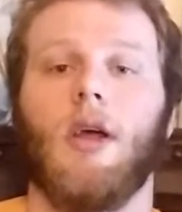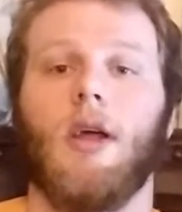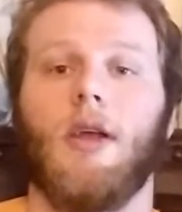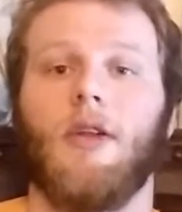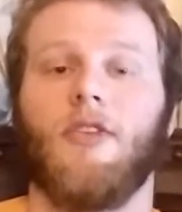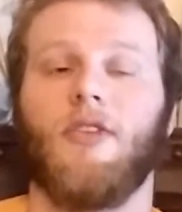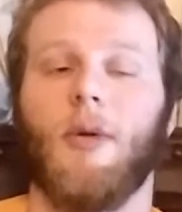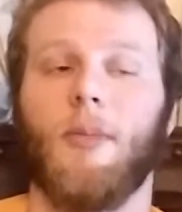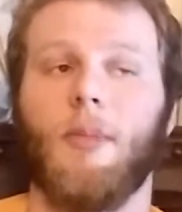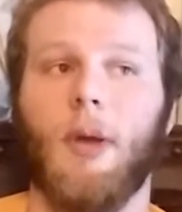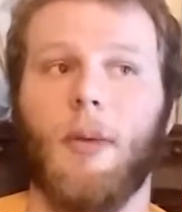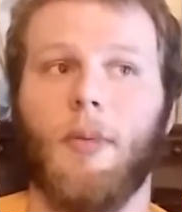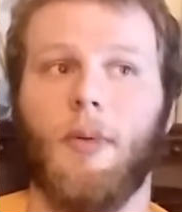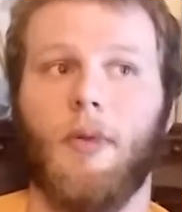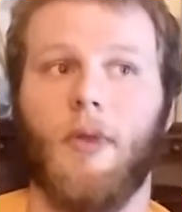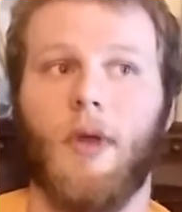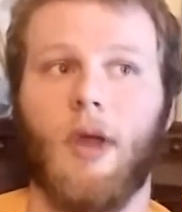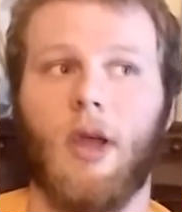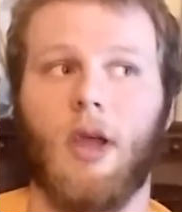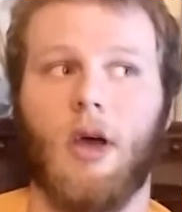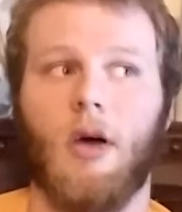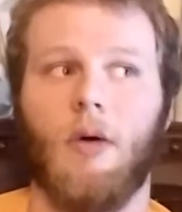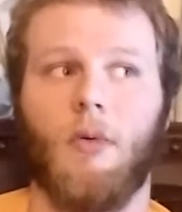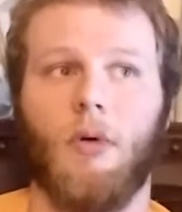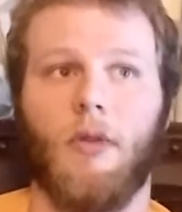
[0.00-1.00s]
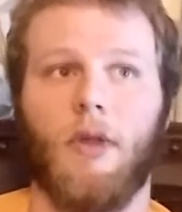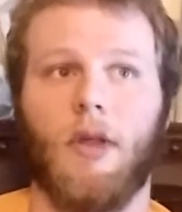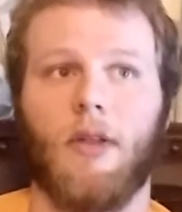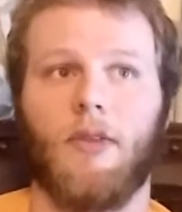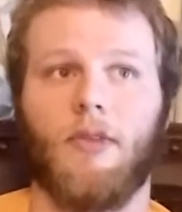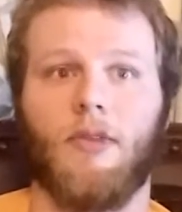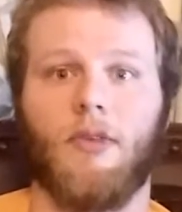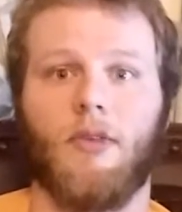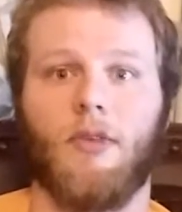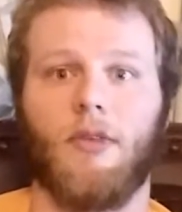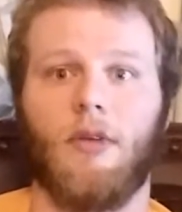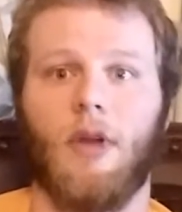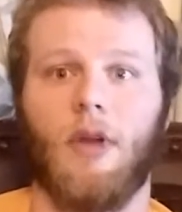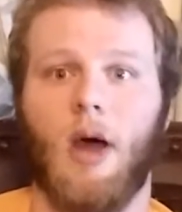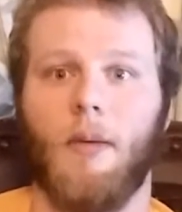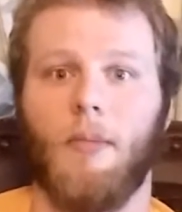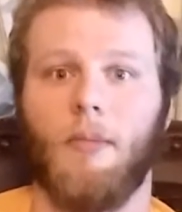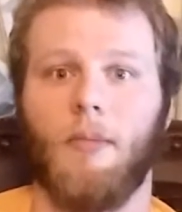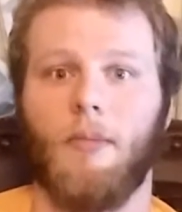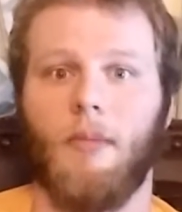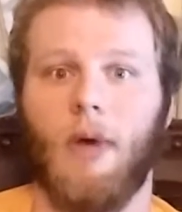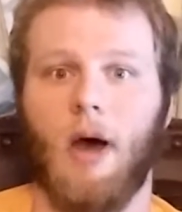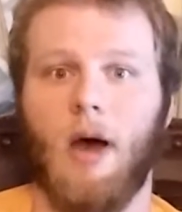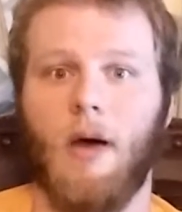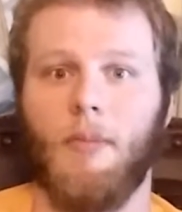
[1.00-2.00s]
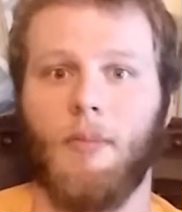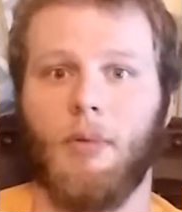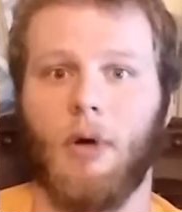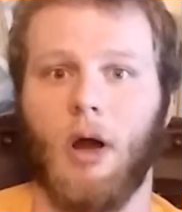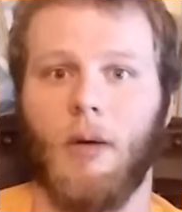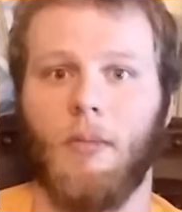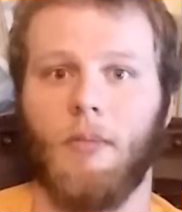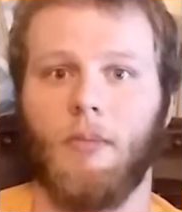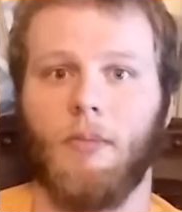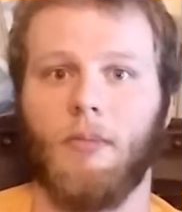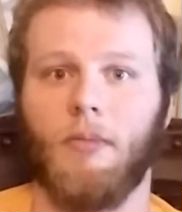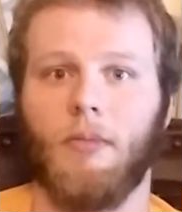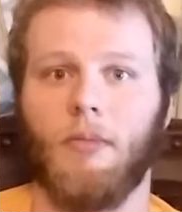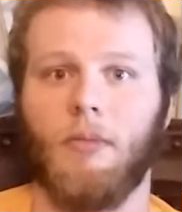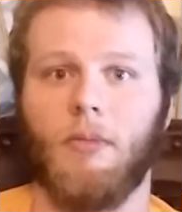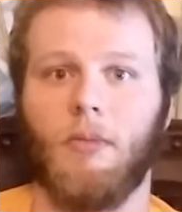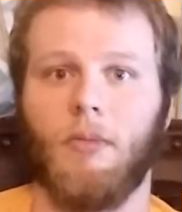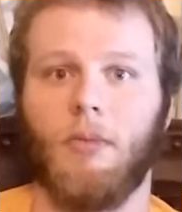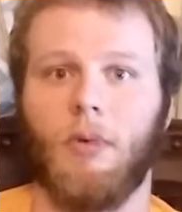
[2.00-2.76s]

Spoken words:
And some people think, oh, well, that's not my problem.